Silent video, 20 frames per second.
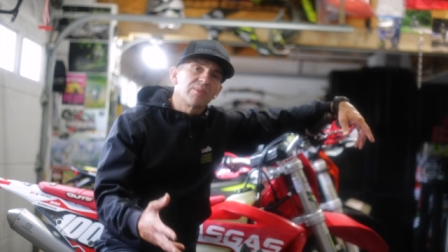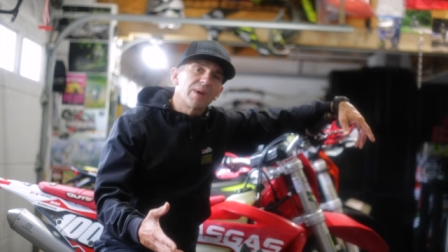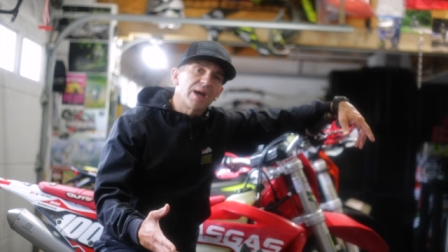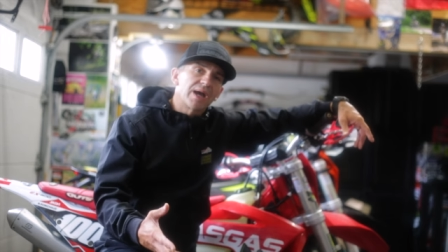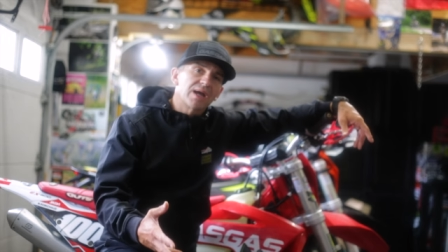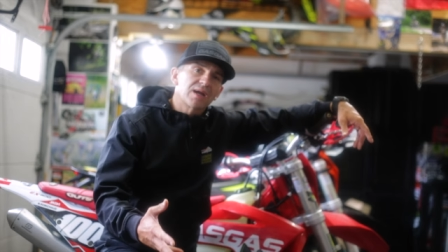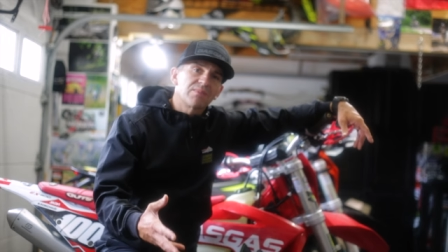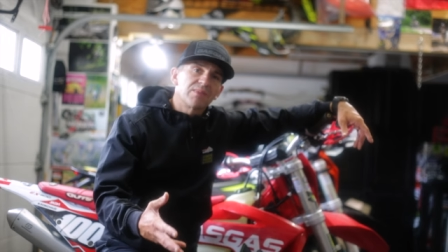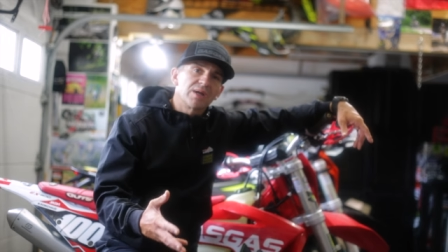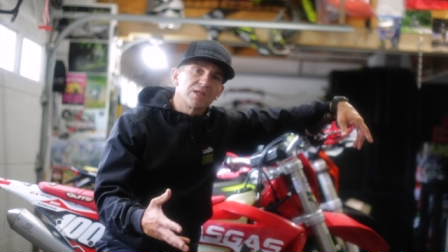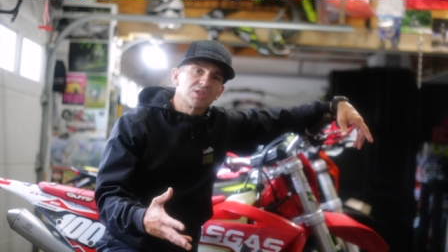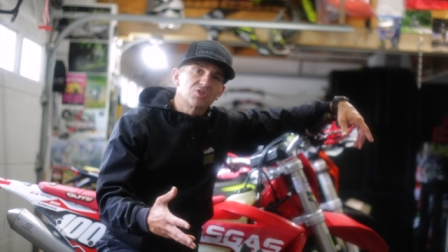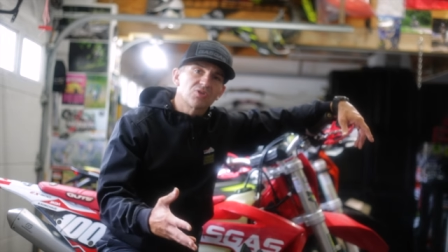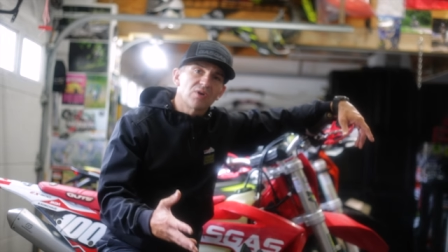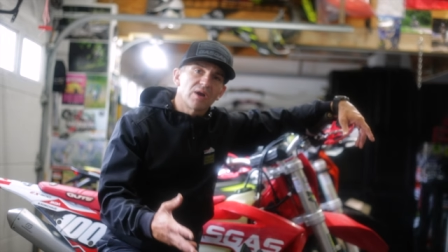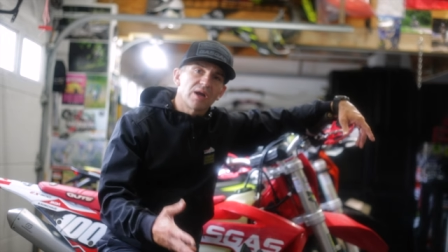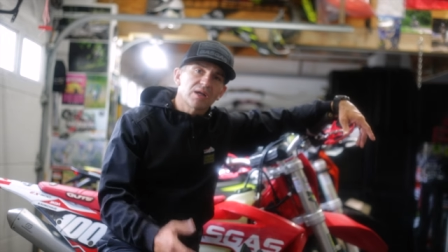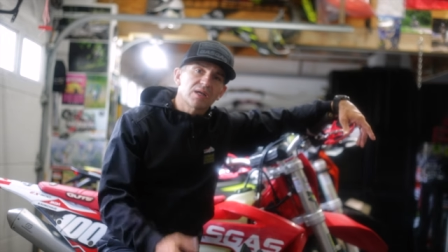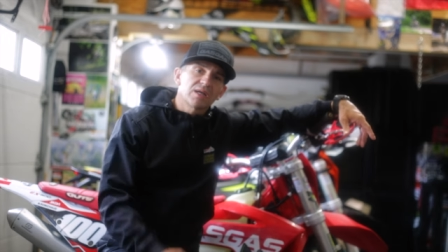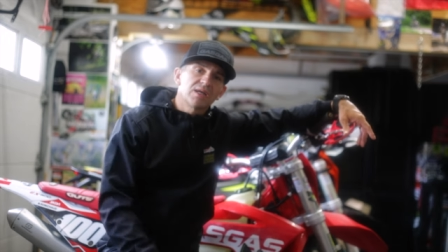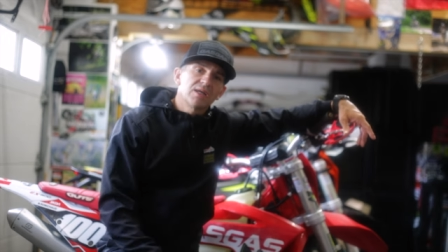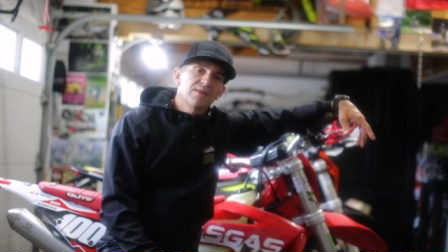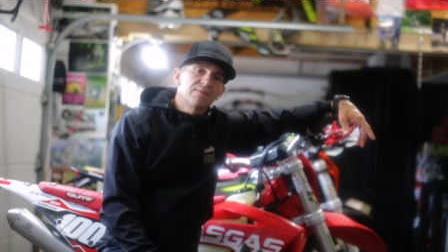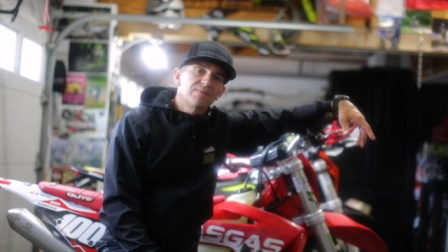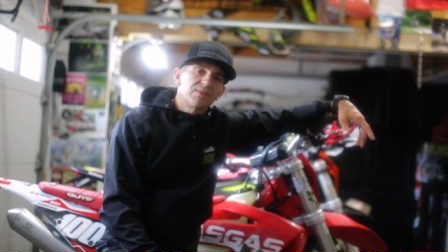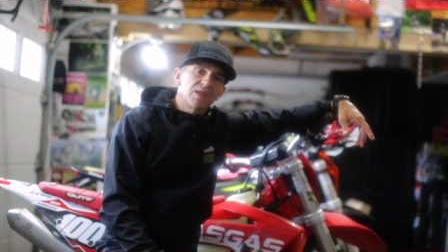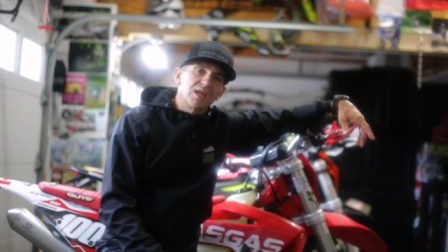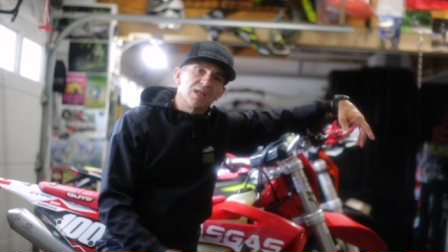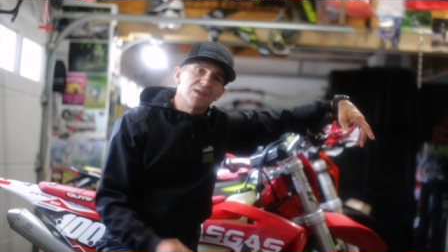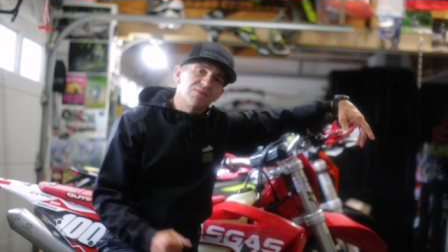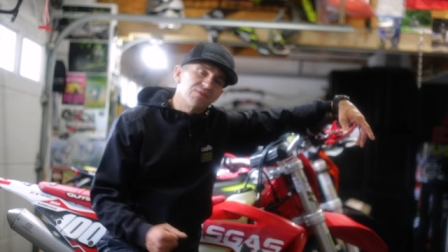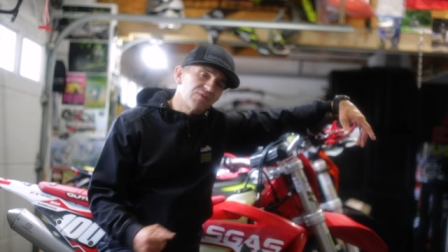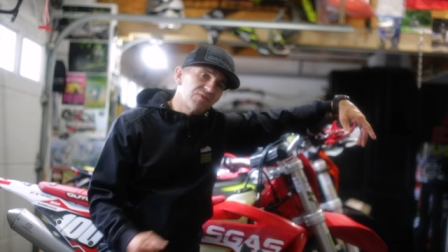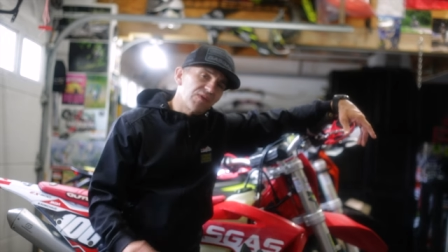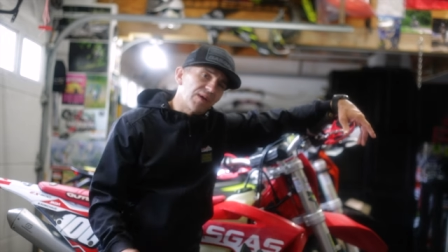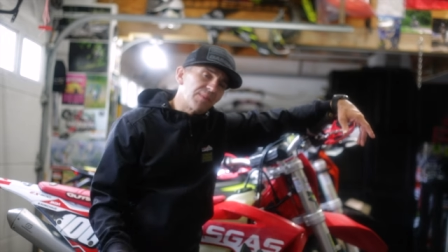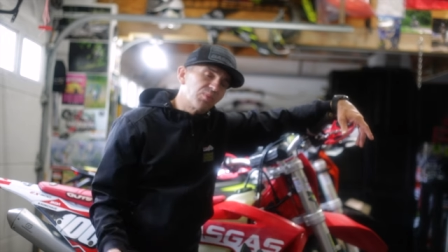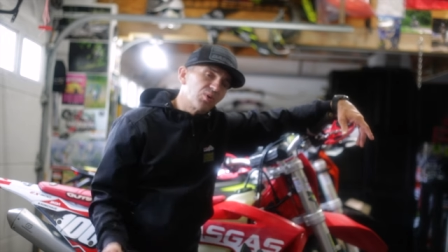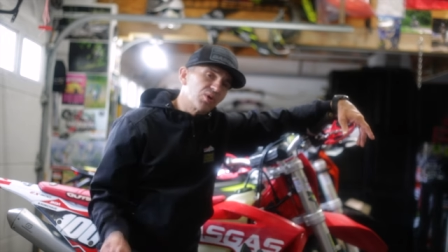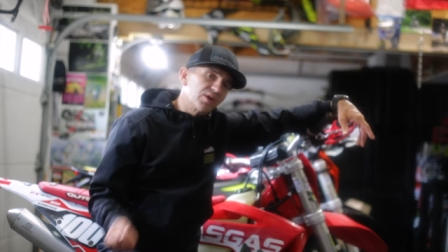the back of my truck. And even if
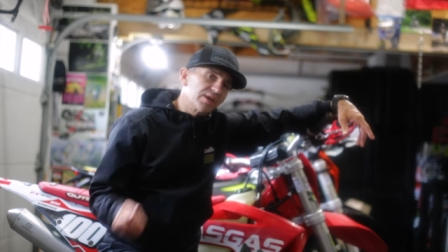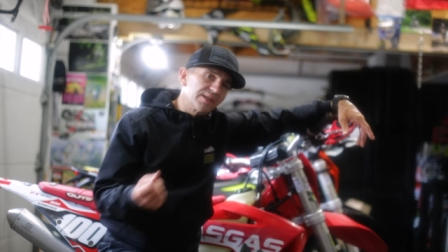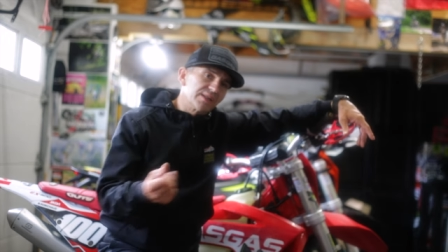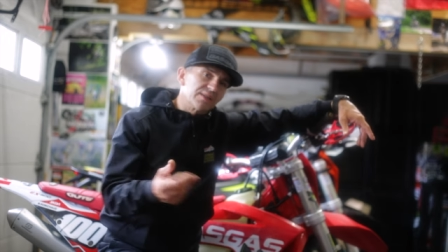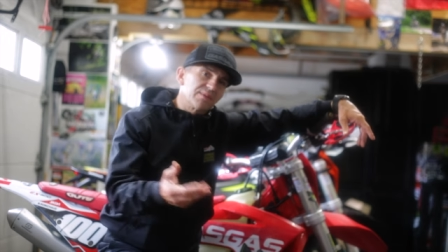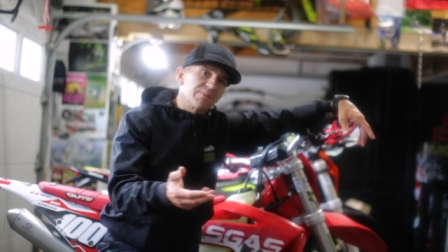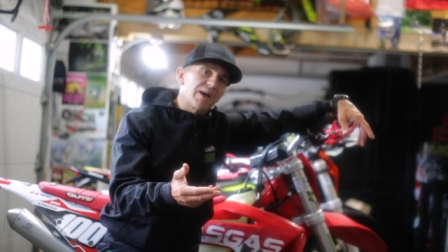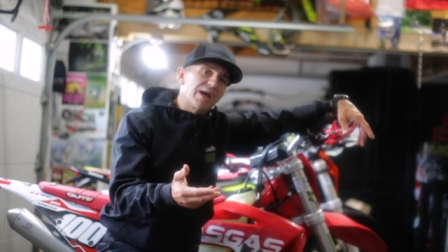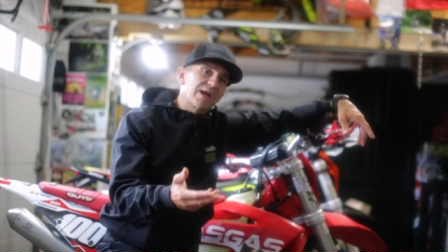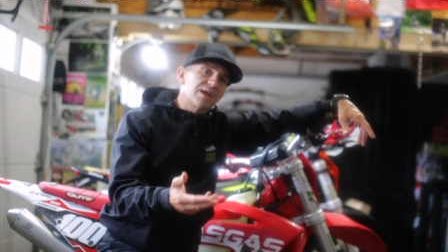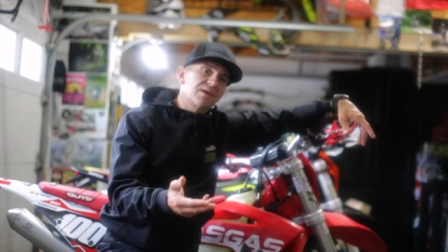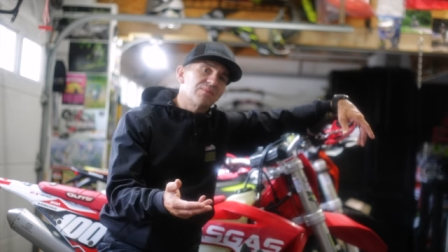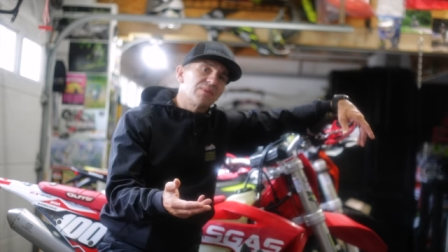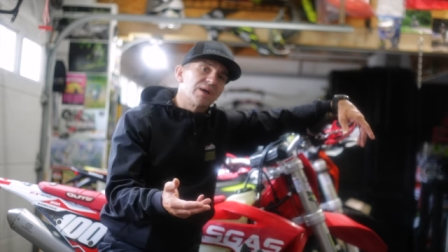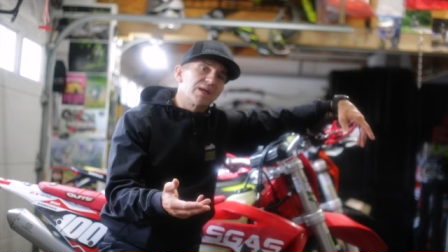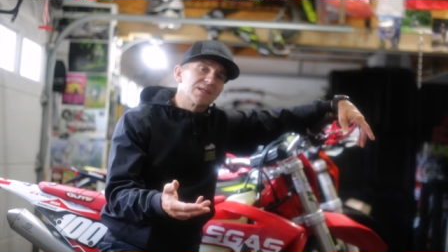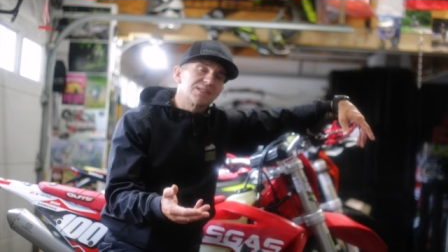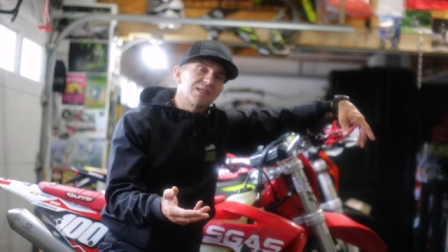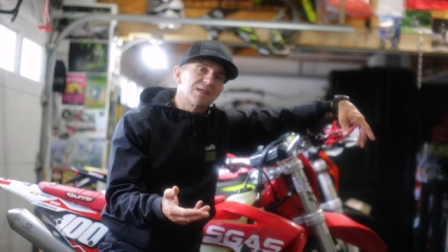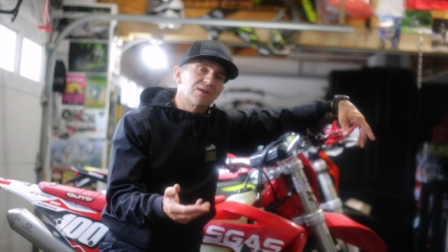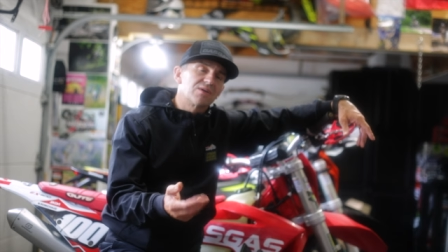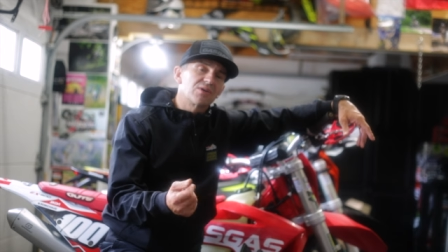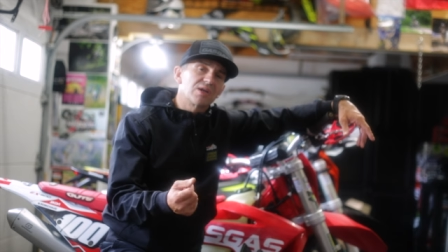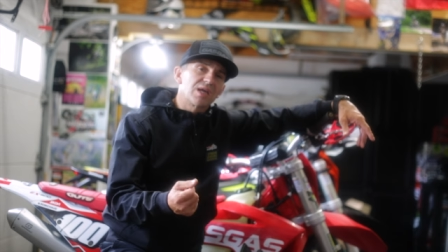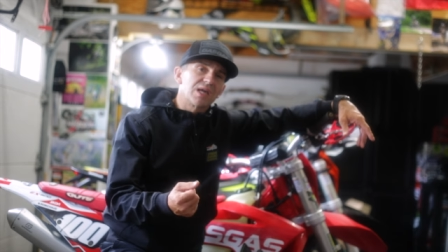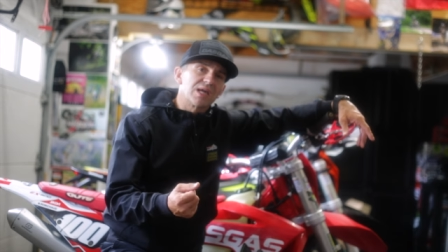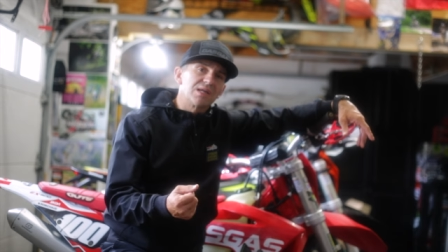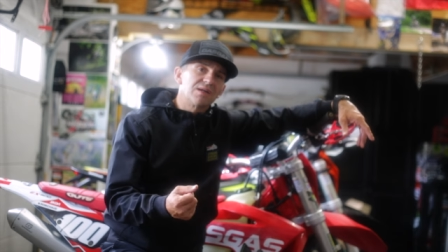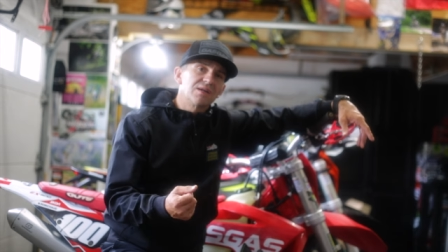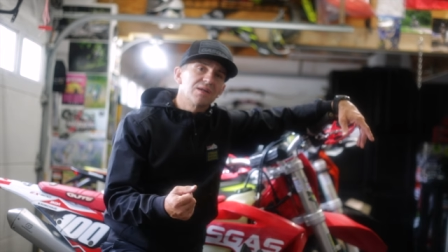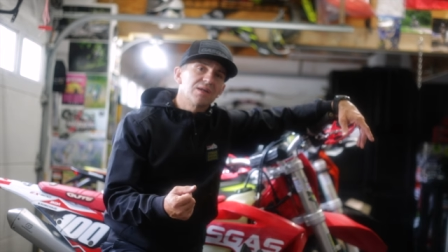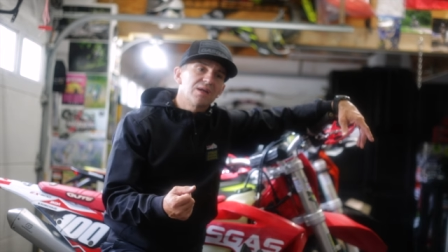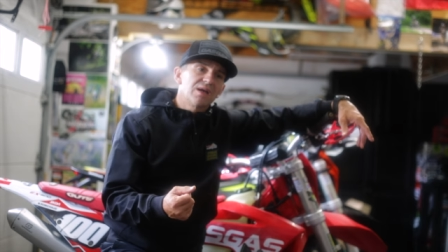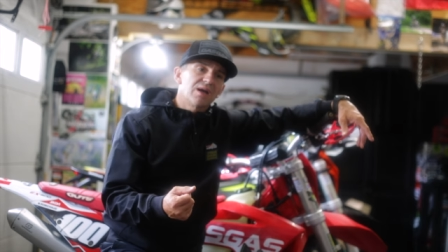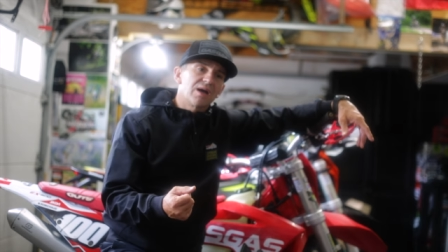I put it in the back of my tailgate,